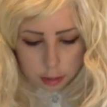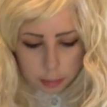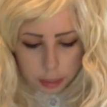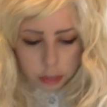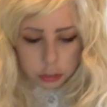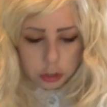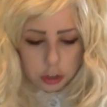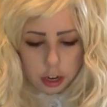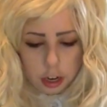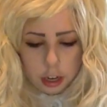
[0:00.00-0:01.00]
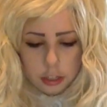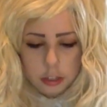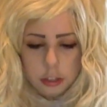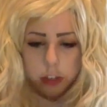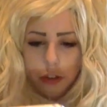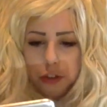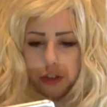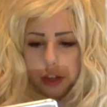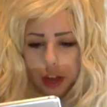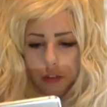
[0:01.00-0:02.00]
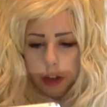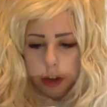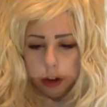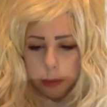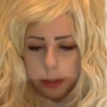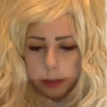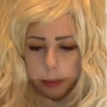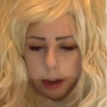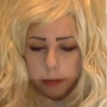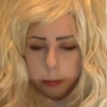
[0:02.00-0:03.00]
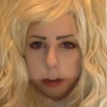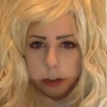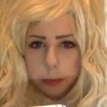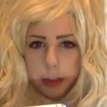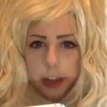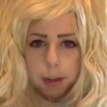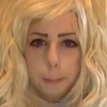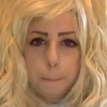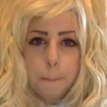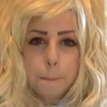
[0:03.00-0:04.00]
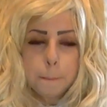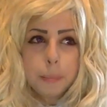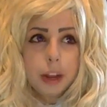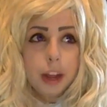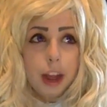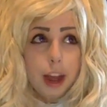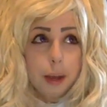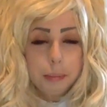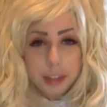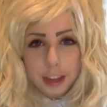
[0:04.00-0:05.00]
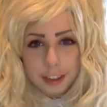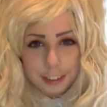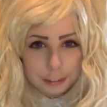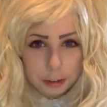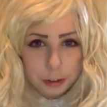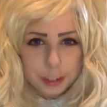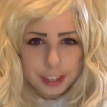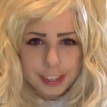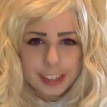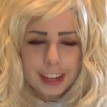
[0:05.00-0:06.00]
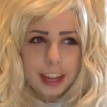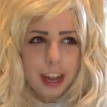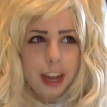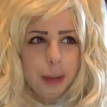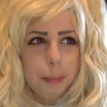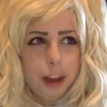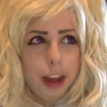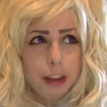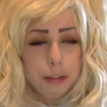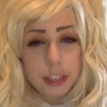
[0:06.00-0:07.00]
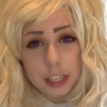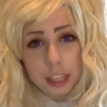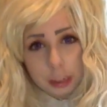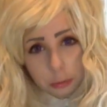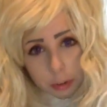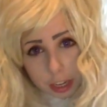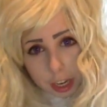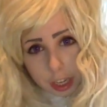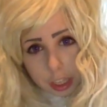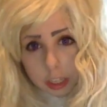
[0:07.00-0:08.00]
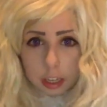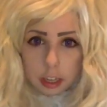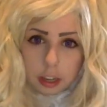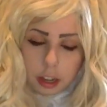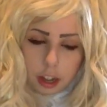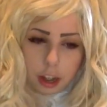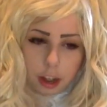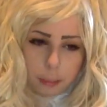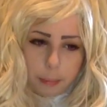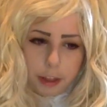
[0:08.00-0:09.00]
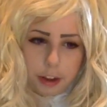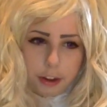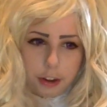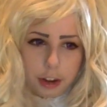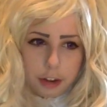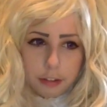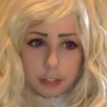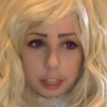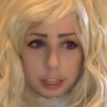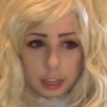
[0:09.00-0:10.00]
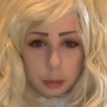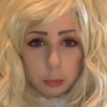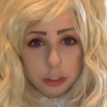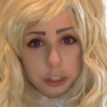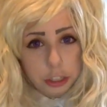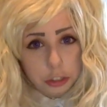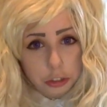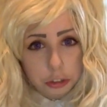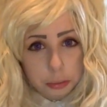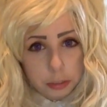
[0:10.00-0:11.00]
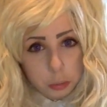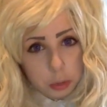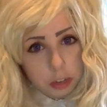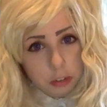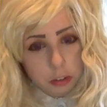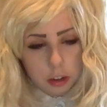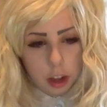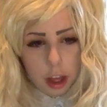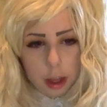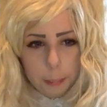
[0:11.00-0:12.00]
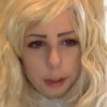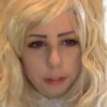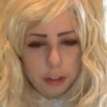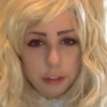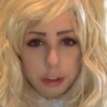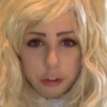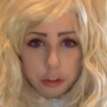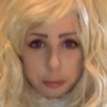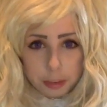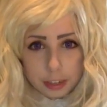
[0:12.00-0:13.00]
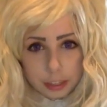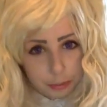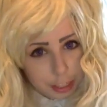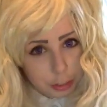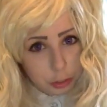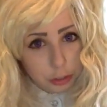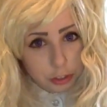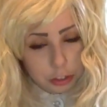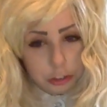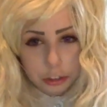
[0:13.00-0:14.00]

Punk Shota asked, do you have any hobbies apart from cosplaying? Yeah, of course. I really like reading, and I really like watching YouTube as well. My favourite YouTuber is Vsauce. You